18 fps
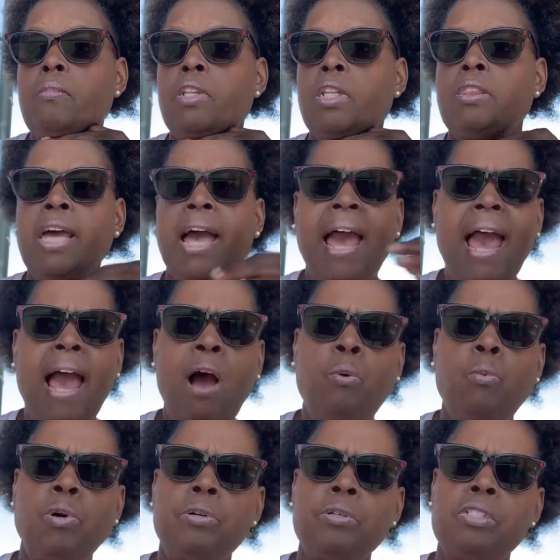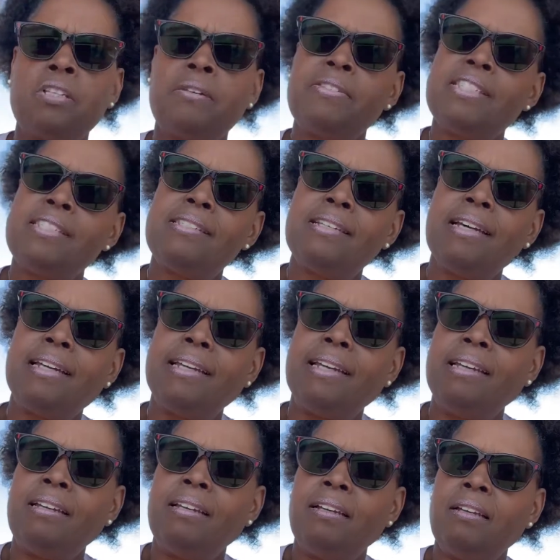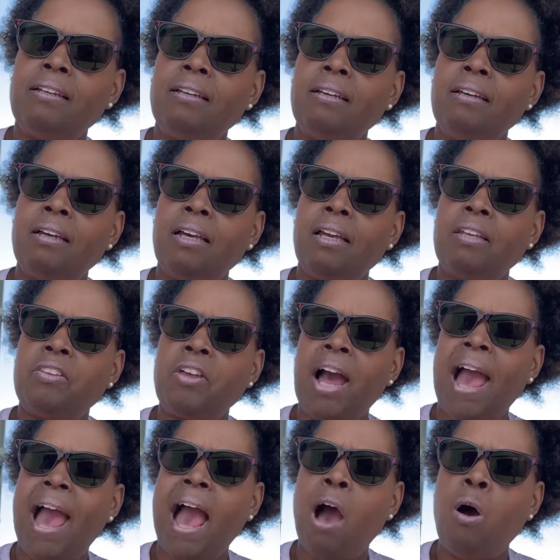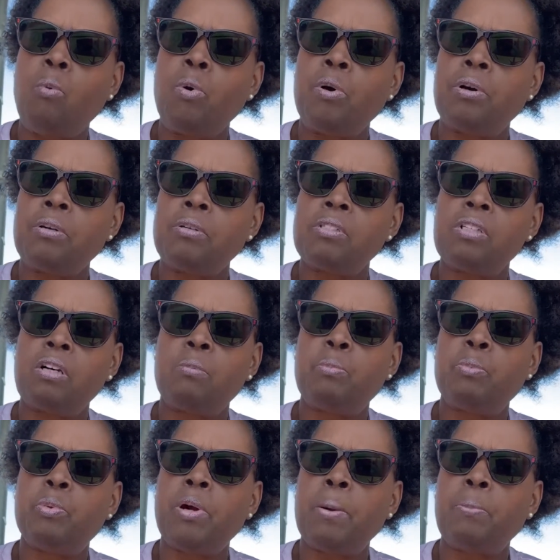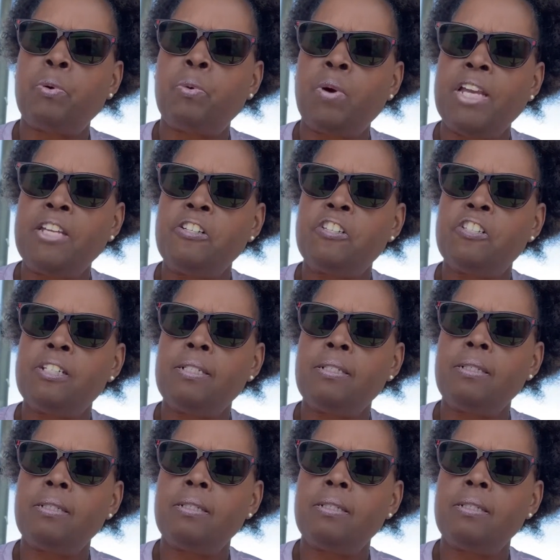The hours of study, the hours of preparation,